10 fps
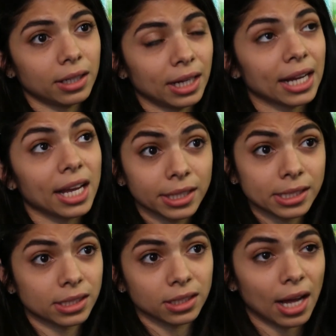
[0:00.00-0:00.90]
a
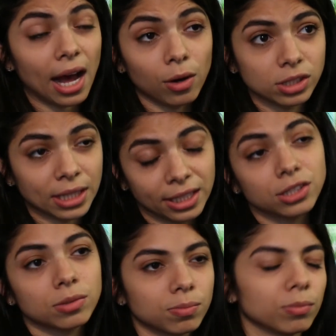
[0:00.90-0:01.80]
guest house that
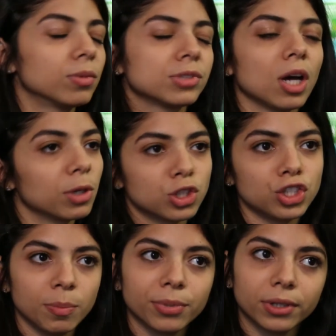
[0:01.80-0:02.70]
is so much
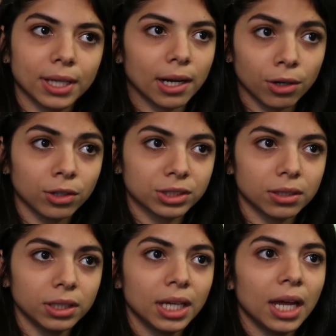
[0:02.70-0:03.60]
cheaper than an
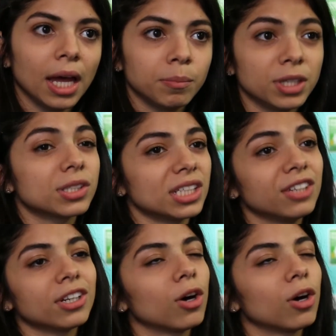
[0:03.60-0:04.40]
hotel because even